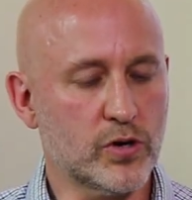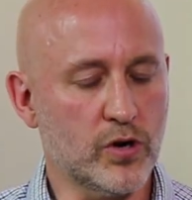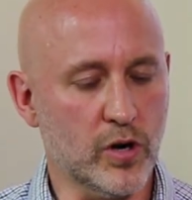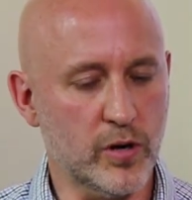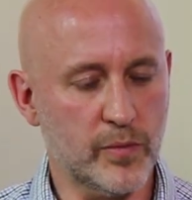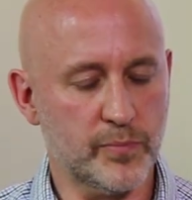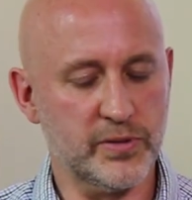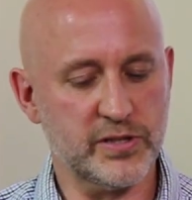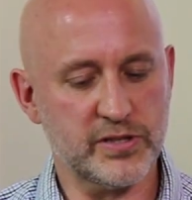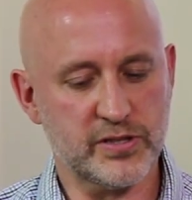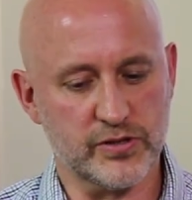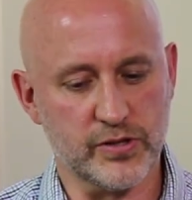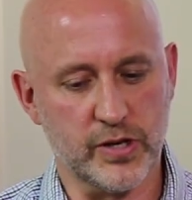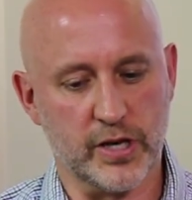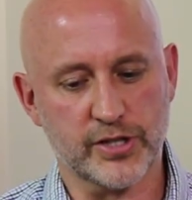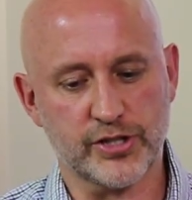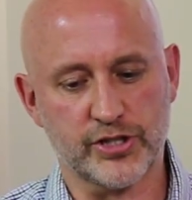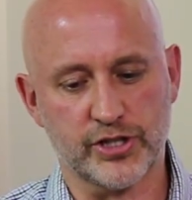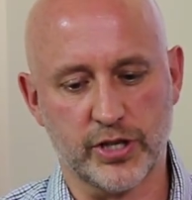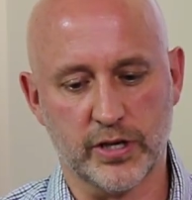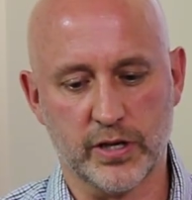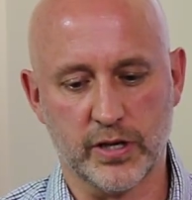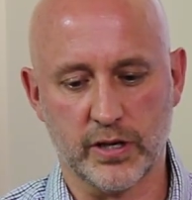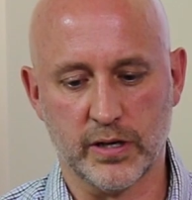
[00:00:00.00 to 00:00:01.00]
corporate
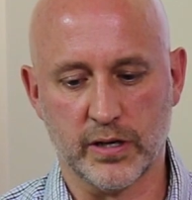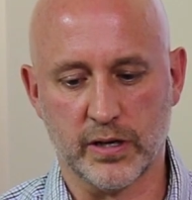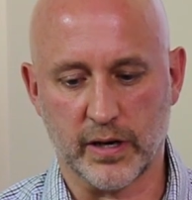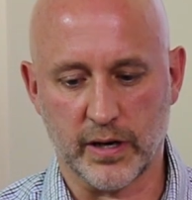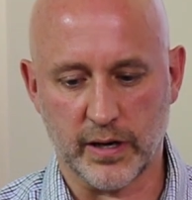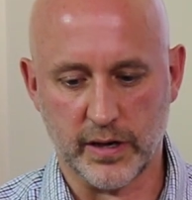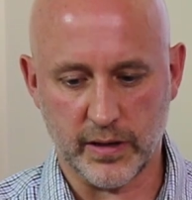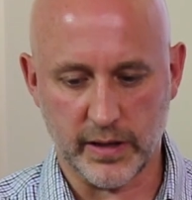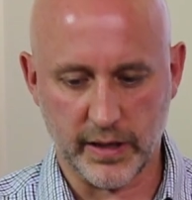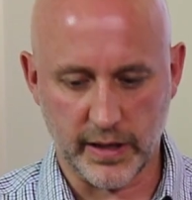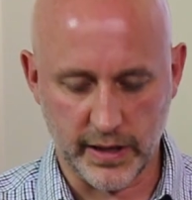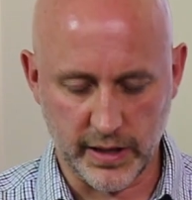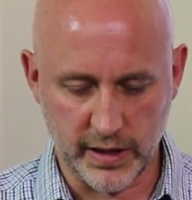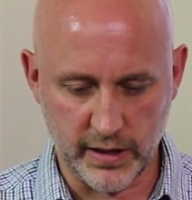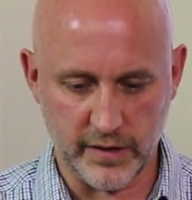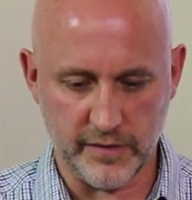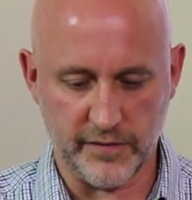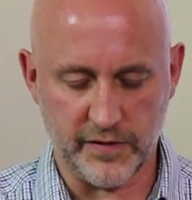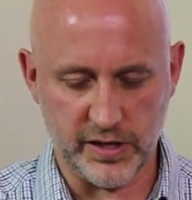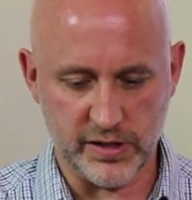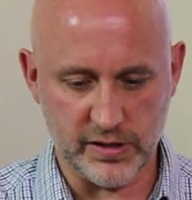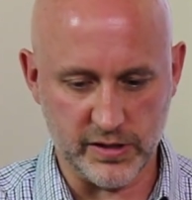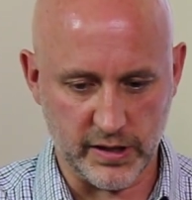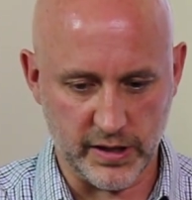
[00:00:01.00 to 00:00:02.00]
structure,
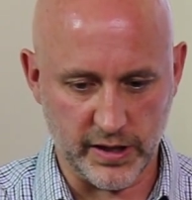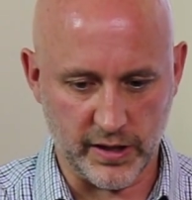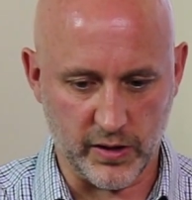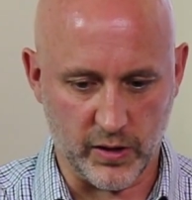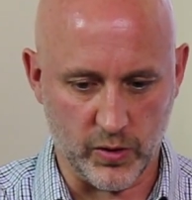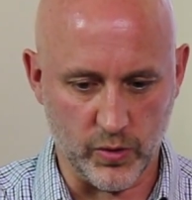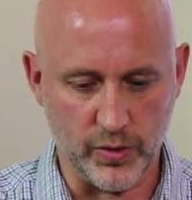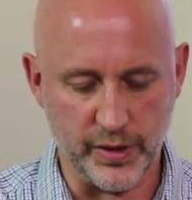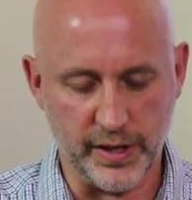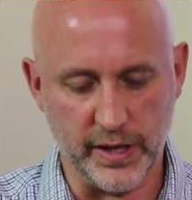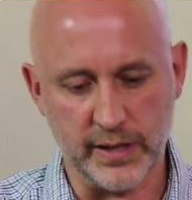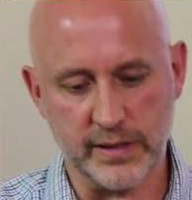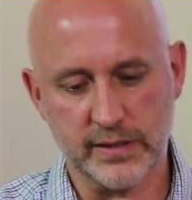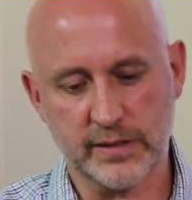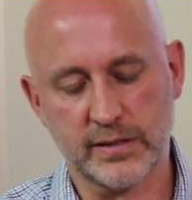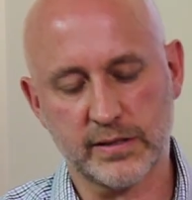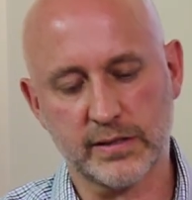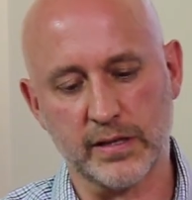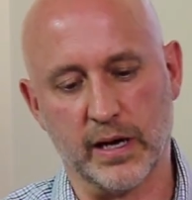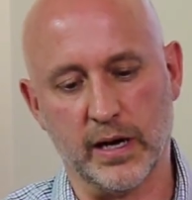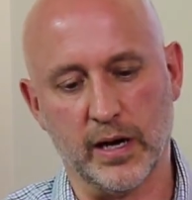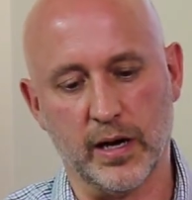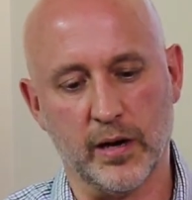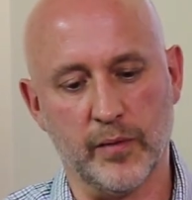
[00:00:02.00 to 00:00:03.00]
individually own
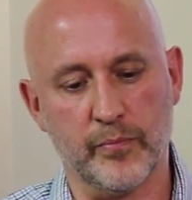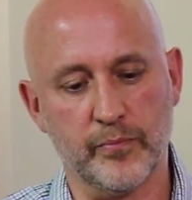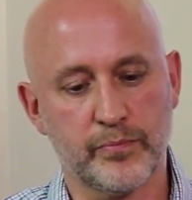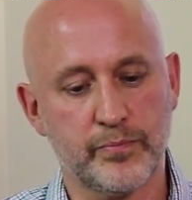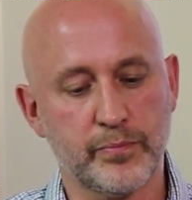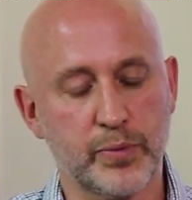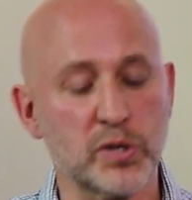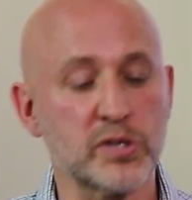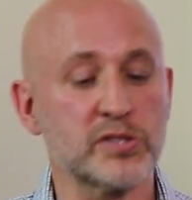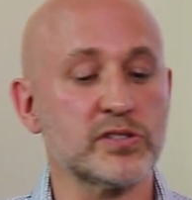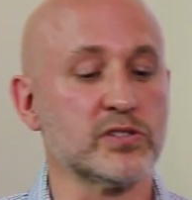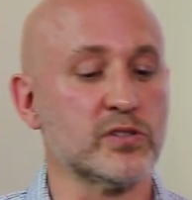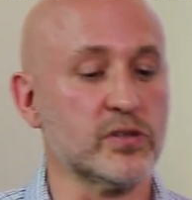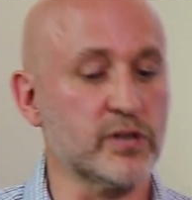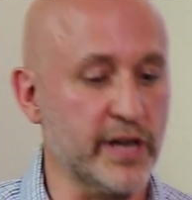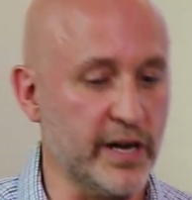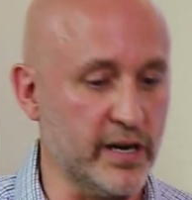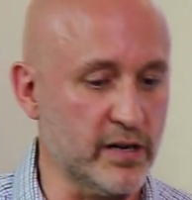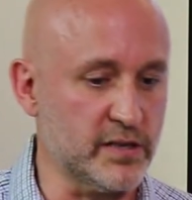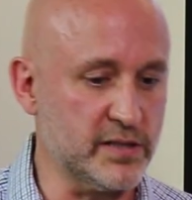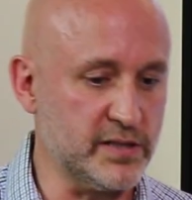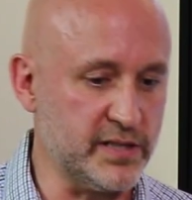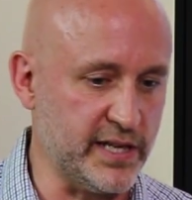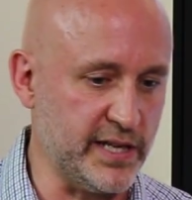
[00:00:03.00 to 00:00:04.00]
it, personal
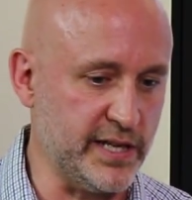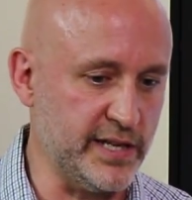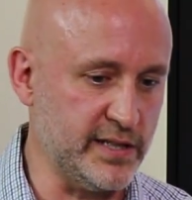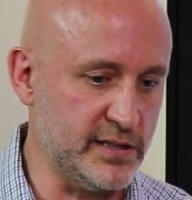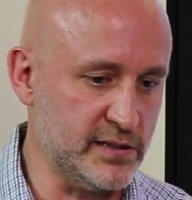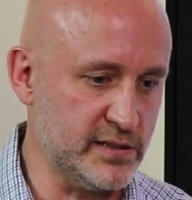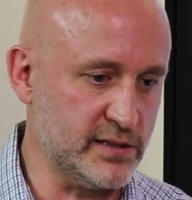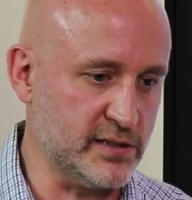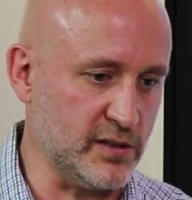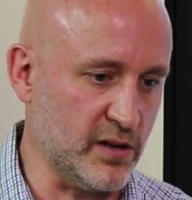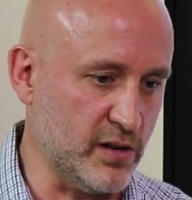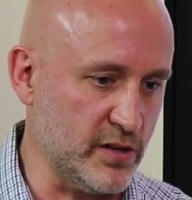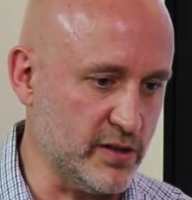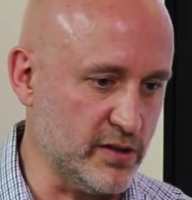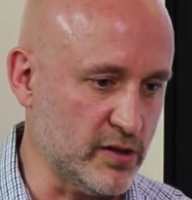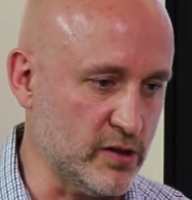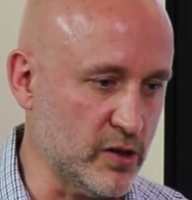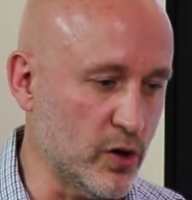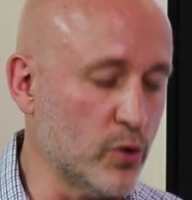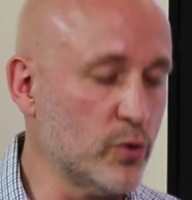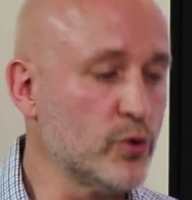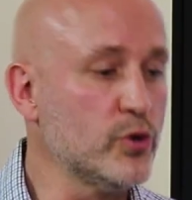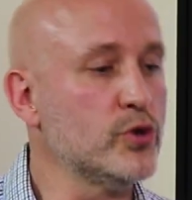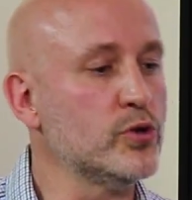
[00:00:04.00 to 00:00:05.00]
guarantees on the
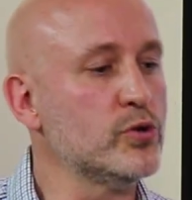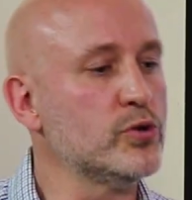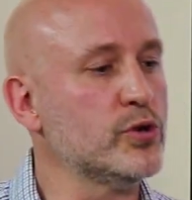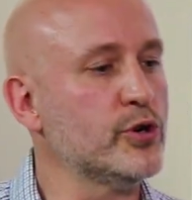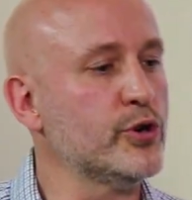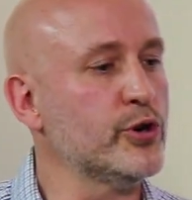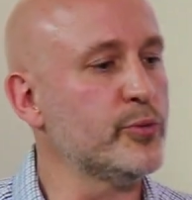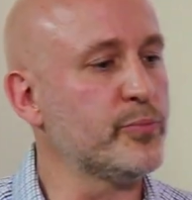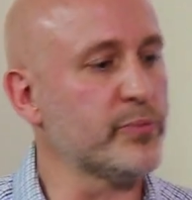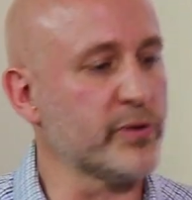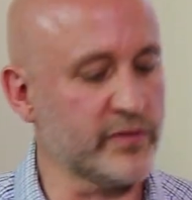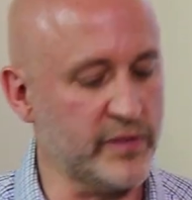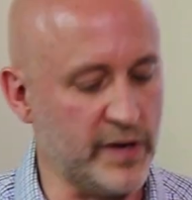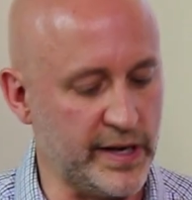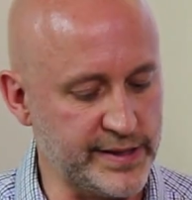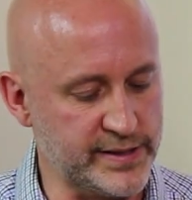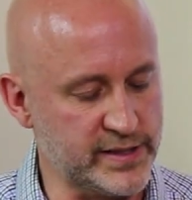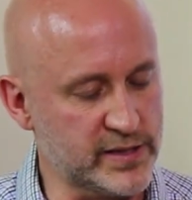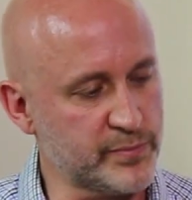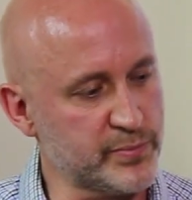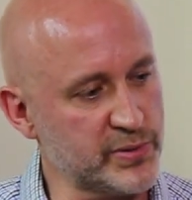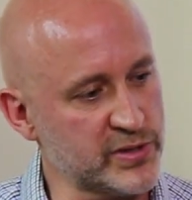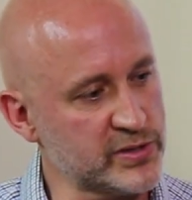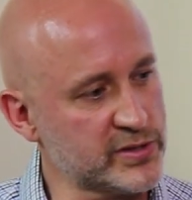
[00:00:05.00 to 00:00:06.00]
loan. Who
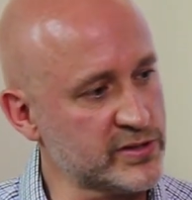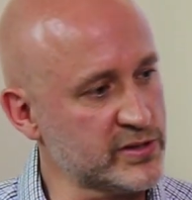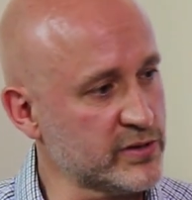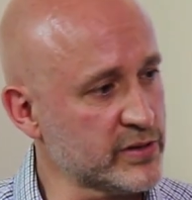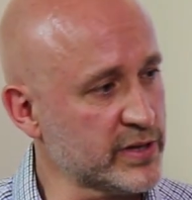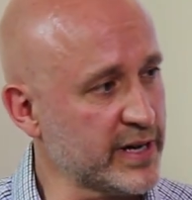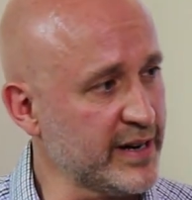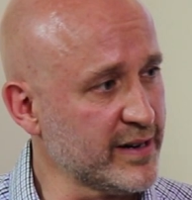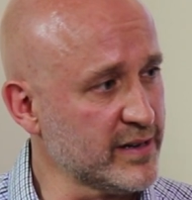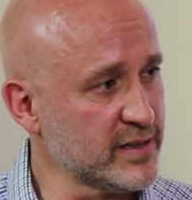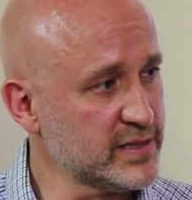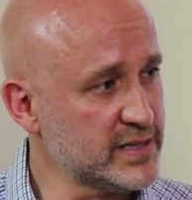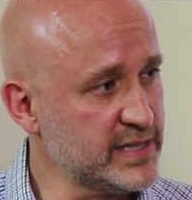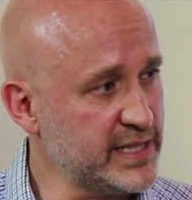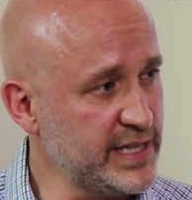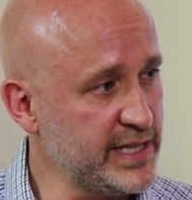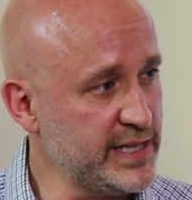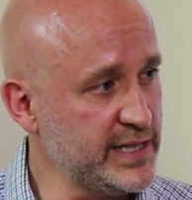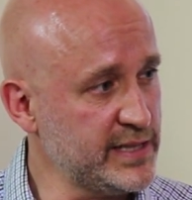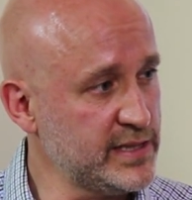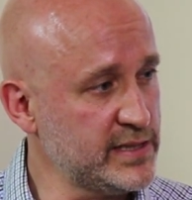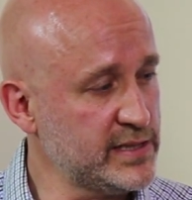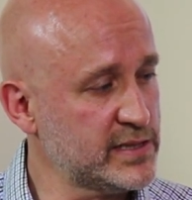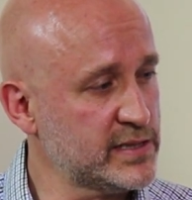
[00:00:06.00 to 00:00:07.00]
provides the personal
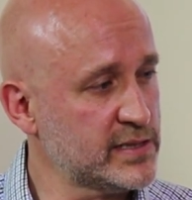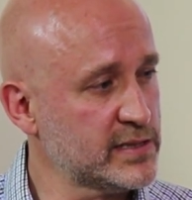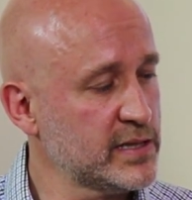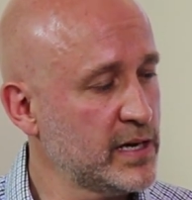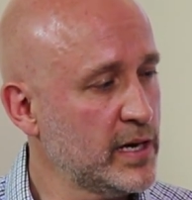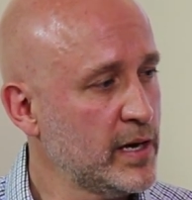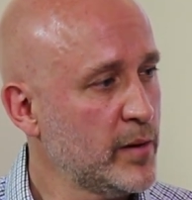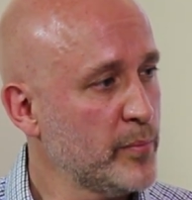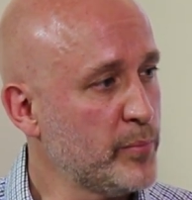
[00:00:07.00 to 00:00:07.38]
guarantees?